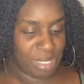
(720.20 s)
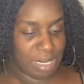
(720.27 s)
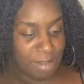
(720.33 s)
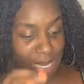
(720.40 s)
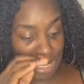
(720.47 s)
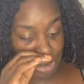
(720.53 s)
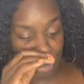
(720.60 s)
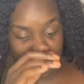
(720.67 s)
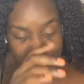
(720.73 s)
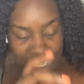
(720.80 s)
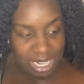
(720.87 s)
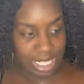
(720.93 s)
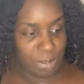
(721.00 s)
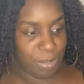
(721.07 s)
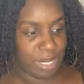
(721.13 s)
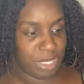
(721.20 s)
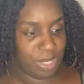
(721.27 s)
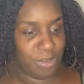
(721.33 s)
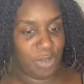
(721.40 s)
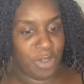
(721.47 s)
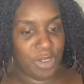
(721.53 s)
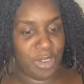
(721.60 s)
Somebody's going to get an
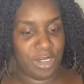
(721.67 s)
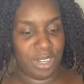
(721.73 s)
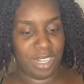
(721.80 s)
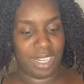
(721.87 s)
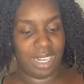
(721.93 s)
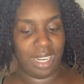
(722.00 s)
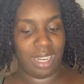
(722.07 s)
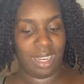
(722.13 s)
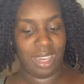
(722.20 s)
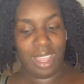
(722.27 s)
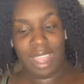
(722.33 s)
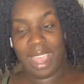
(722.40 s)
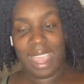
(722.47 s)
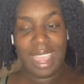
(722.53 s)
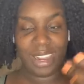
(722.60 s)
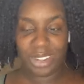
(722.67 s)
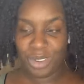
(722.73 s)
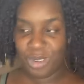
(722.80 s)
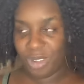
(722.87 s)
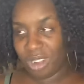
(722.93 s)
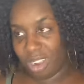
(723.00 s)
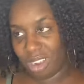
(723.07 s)
expensive car. I
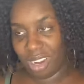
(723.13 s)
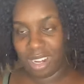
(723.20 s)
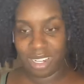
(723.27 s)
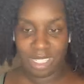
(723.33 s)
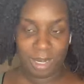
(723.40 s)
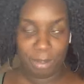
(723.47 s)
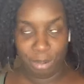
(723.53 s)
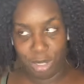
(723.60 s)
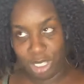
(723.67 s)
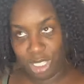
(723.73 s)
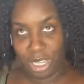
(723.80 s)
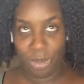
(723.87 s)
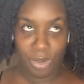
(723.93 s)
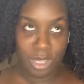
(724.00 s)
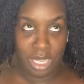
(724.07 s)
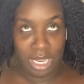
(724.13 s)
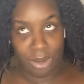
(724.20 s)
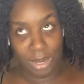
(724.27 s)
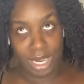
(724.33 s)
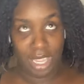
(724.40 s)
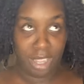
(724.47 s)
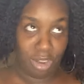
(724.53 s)
know a car depreciate when you're
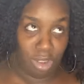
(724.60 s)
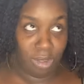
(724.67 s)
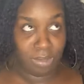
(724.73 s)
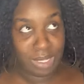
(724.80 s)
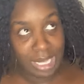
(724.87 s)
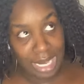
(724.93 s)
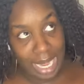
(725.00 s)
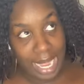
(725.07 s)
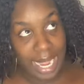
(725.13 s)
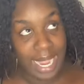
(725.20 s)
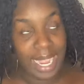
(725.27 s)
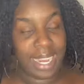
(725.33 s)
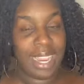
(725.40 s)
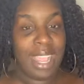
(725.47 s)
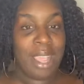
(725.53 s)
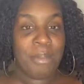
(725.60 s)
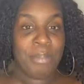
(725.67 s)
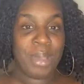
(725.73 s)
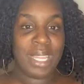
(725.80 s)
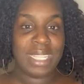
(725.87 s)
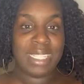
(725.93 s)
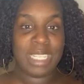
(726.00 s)
going to get off the lot.
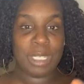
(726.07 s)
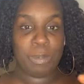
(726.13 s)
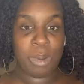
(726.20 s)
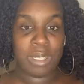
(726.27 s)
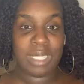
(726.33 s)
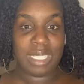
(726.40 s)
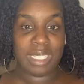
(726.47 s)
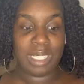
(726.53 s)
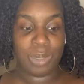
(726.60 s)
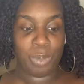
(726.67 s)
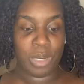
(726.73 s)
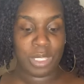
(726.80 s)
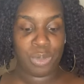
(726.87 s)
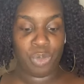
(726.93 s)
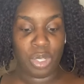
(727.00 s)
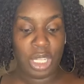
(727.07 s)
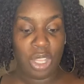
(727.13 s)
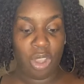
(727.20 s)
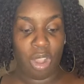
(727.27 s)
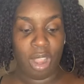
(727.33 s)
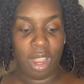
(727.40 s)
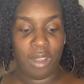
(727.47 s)
But this person just worked really
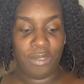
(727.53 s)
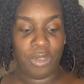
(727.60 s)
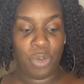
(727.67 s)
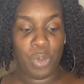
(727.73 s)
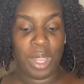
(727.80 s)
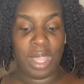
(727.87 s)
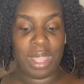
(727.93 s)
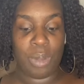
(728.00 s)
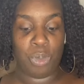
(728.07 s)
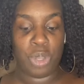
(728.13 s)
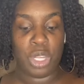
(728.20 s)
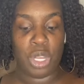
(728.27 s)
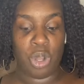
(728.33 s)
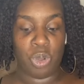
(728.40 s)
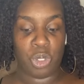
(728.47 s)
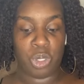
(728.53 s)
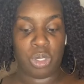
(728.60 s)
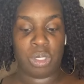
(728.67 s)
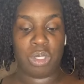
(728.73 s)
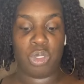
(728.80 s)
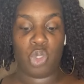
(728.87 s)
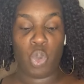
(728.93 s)
hard for where they, you know,
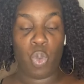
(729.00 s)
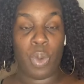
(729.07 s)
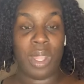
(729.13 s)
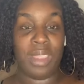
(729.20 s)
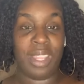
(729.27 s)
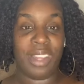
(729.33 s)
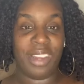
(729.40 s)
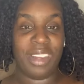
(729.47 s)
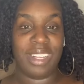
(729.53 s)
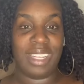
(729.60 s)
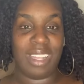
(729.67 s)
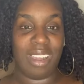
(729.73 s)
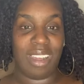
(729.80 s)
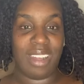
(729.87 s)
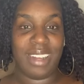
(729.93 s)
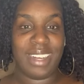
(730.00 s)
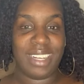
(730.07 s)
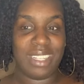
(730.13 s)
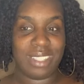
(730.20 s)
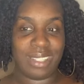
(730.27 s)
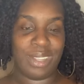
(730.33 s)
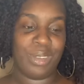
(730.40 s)
to where they currently are.
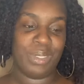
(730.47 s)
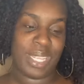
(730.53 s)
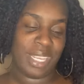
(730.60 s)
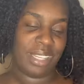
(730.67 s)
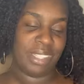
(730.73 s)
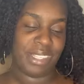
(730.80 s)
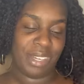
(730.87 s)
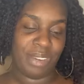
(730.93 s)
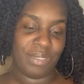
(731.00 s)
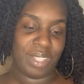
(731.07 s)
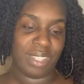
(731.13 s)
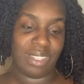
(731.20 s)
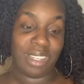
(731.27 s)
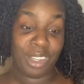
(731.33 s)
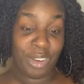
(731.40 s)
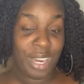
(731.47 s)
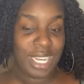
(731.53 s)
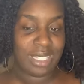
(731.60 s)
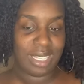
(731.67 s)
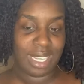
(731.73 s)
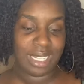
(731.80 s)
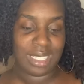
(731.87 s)
So they deserve it.
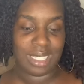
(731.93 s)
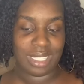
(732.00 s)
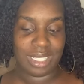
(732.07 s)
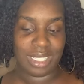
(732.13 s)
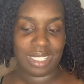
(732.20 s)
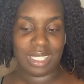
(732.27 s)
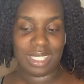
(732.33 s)
Congratulations.